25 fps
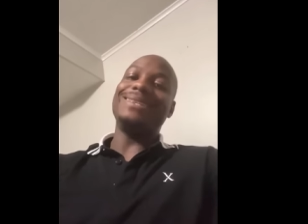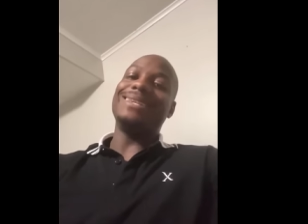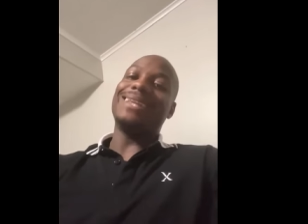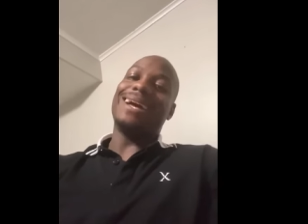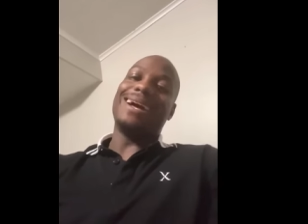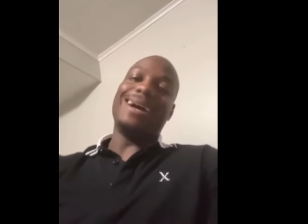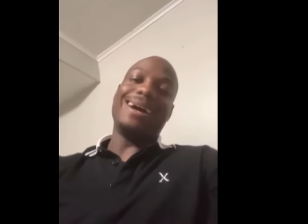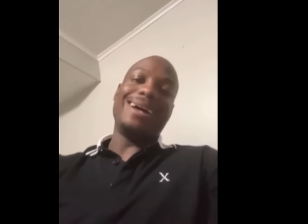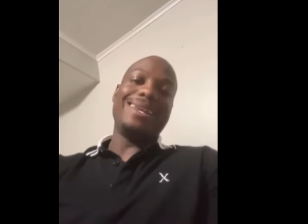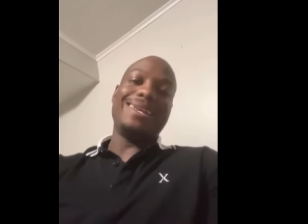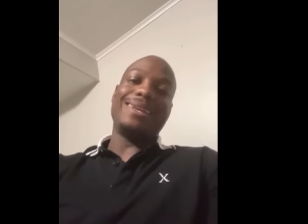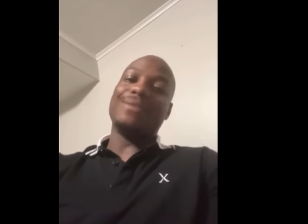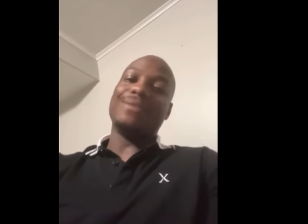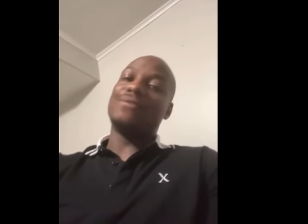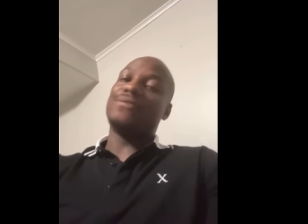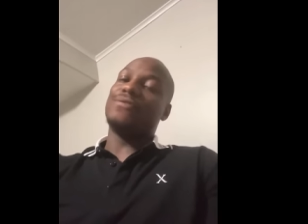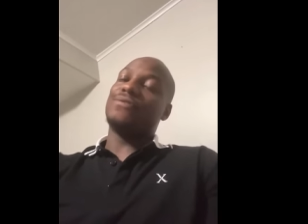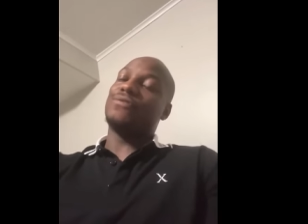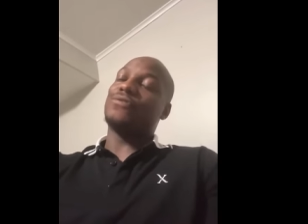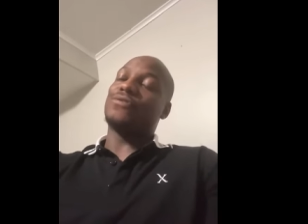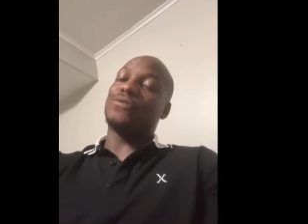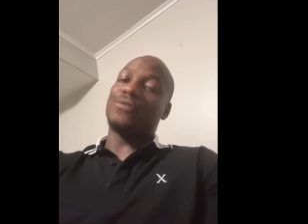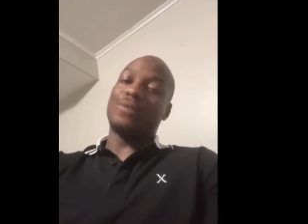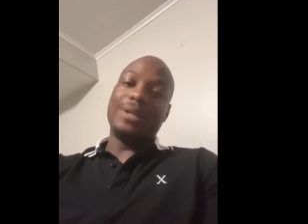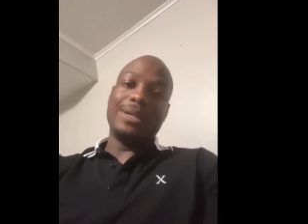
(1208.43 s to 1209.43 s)
All
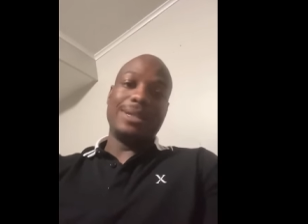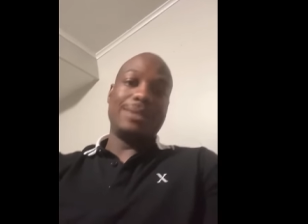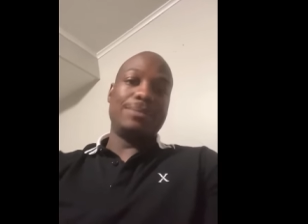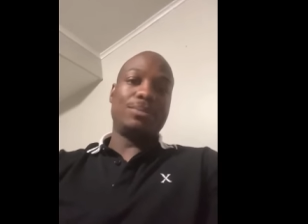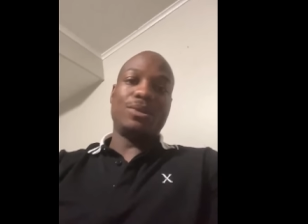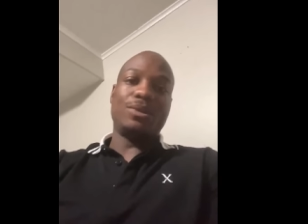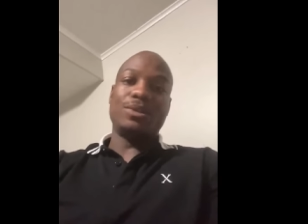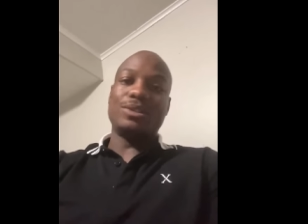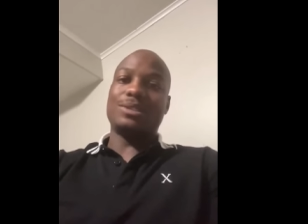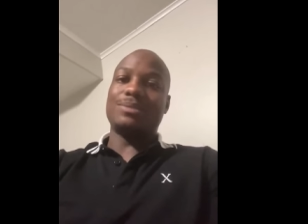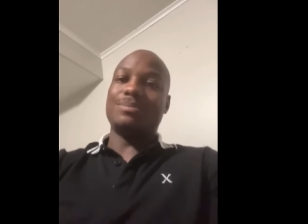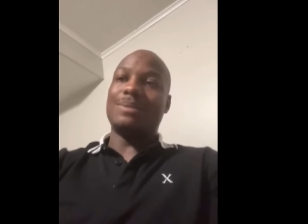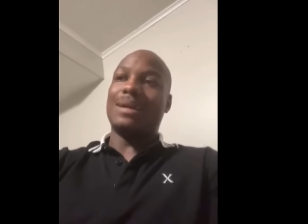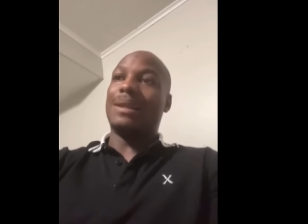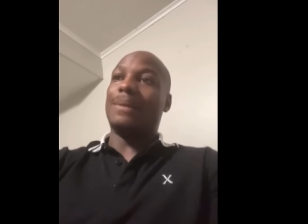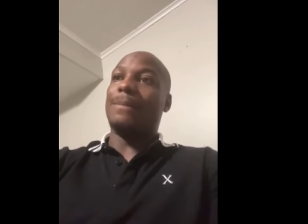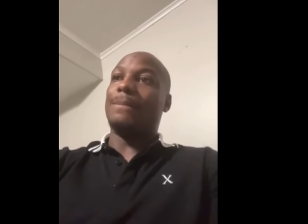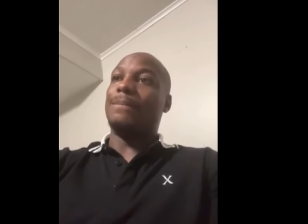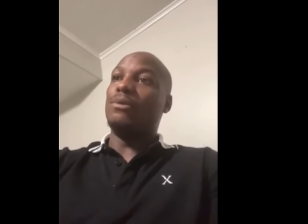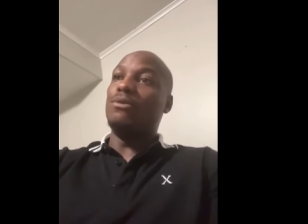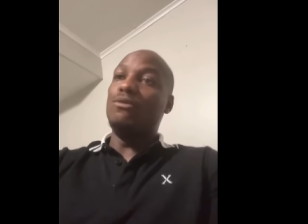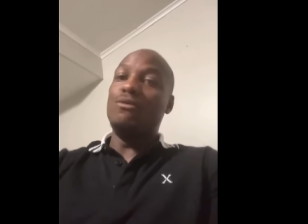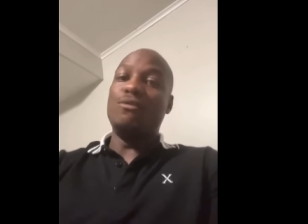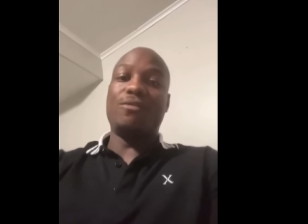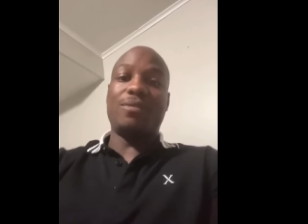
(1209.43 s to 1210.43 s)
that friend, bro. To my
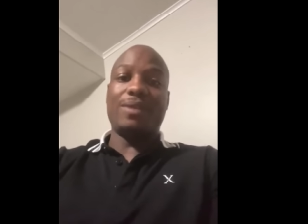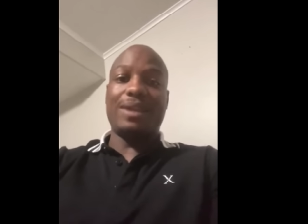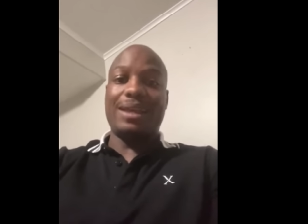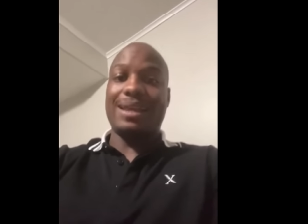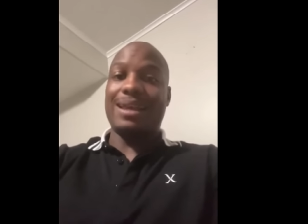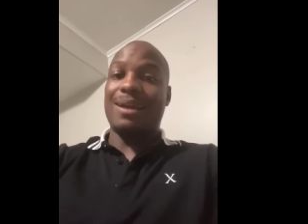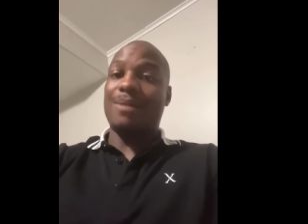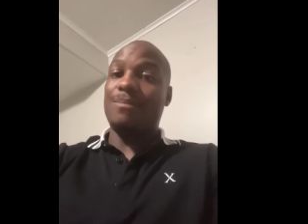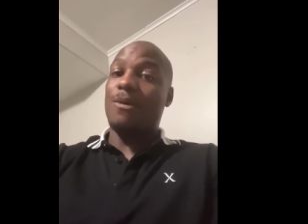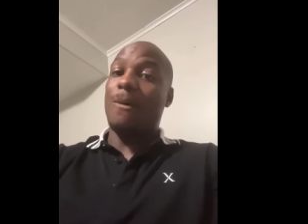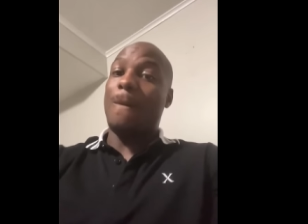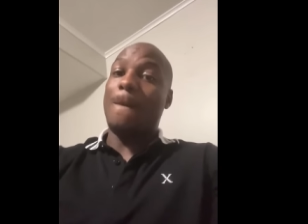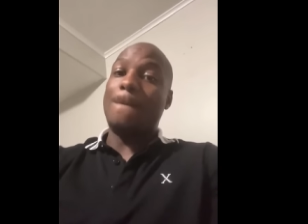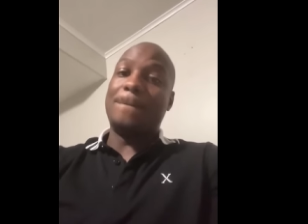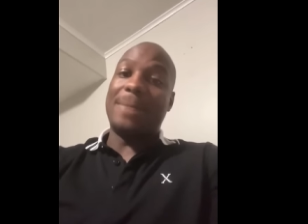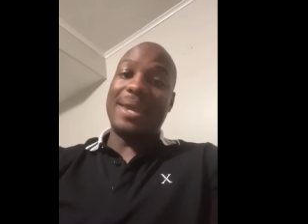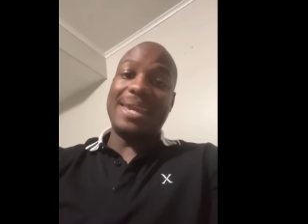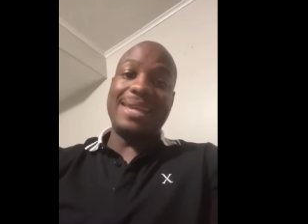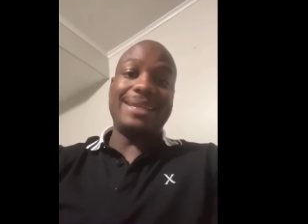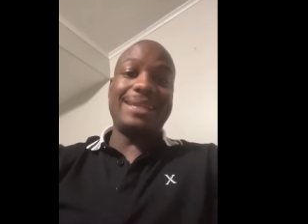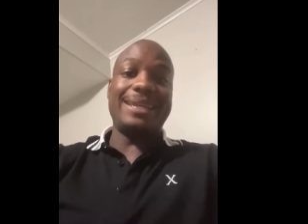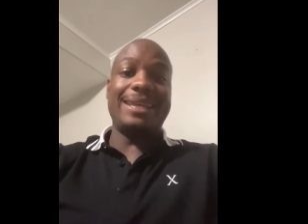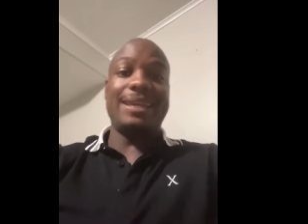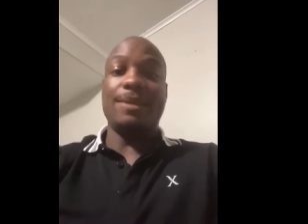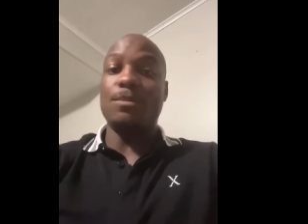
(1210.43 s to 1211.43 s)
blue flame, I'm on
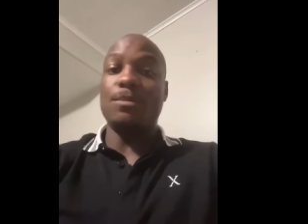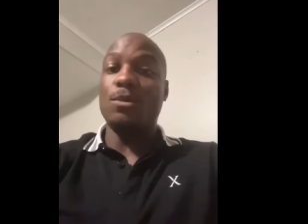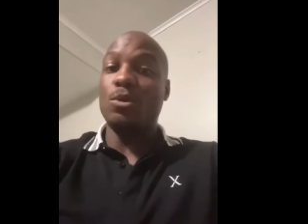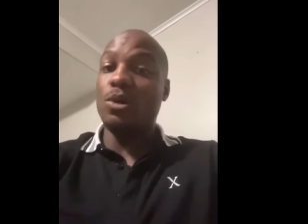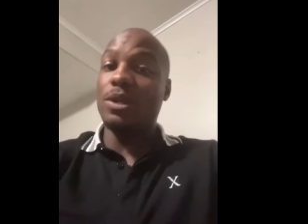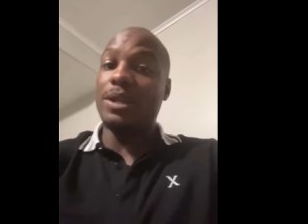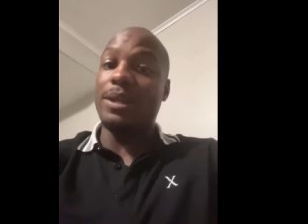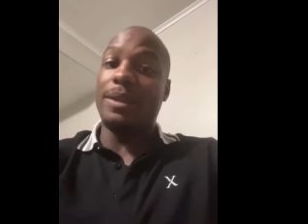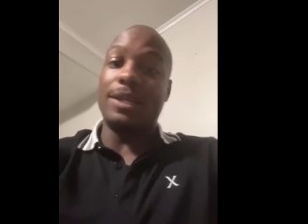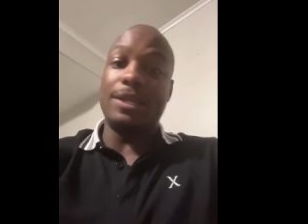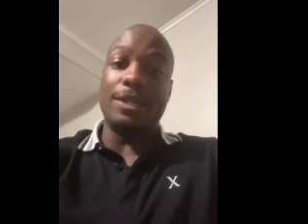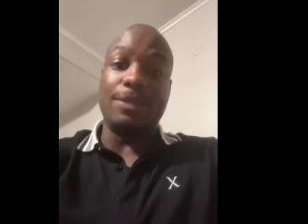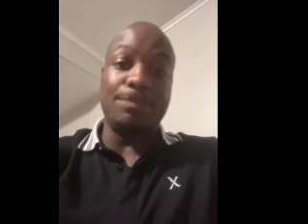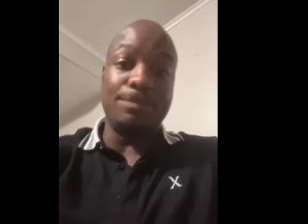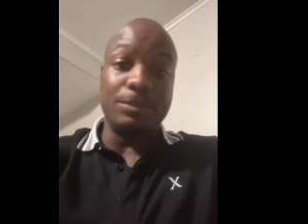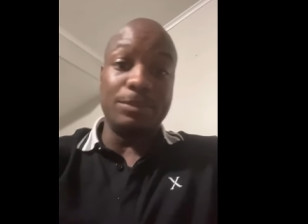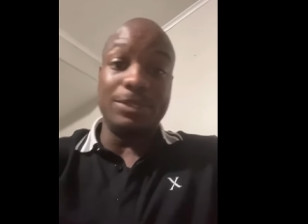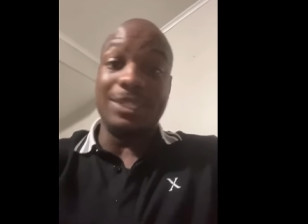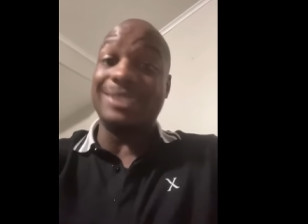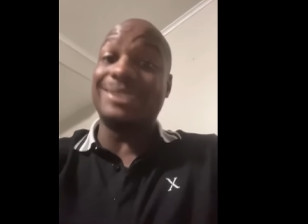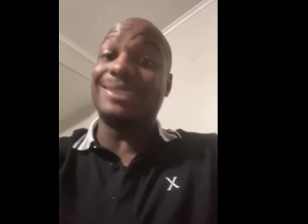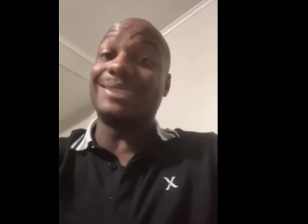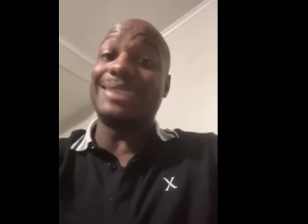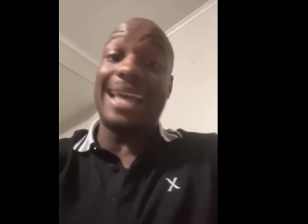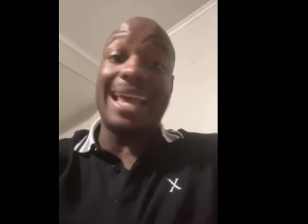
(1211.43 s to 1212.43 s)
Bankhead more than the, the
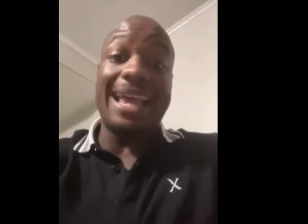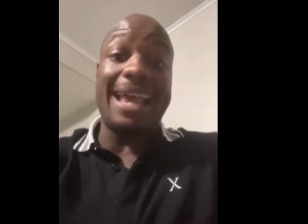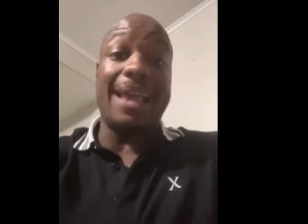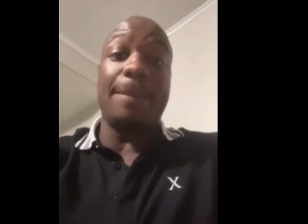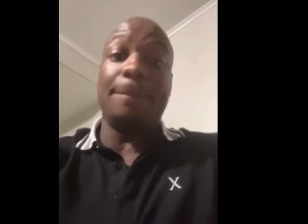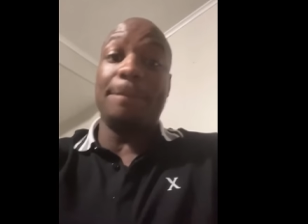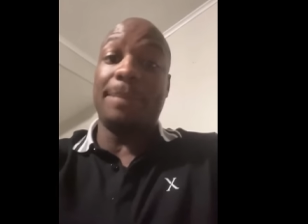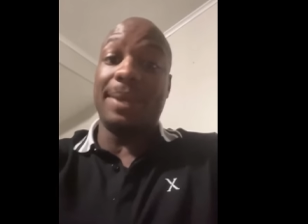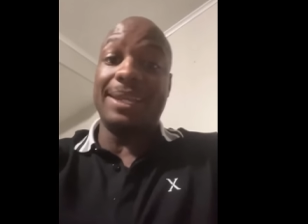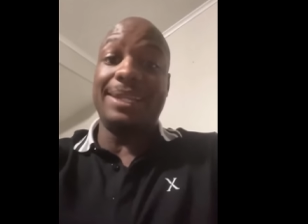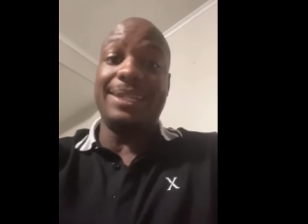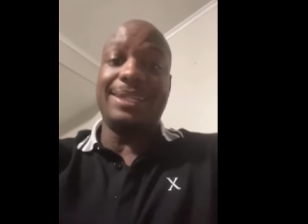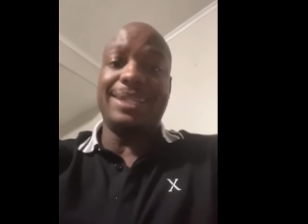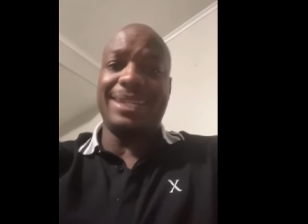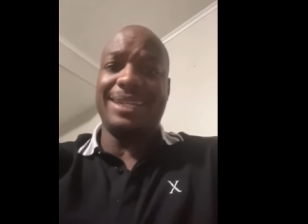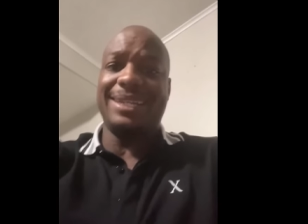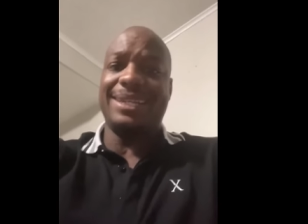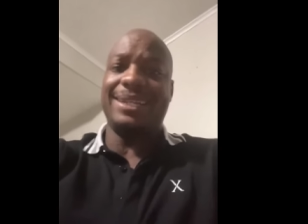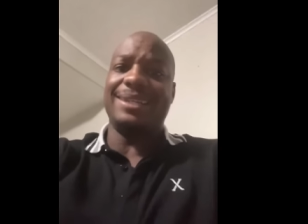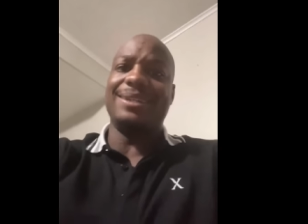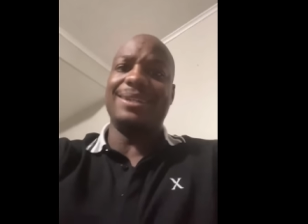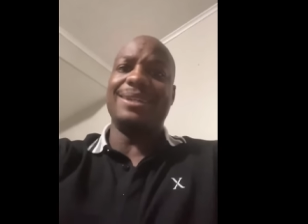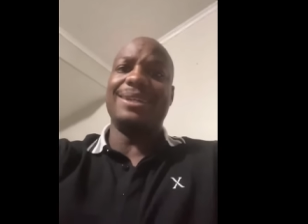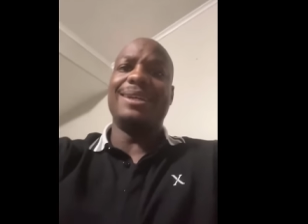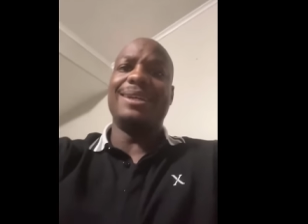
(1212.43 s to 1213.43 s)
sign Bankhead.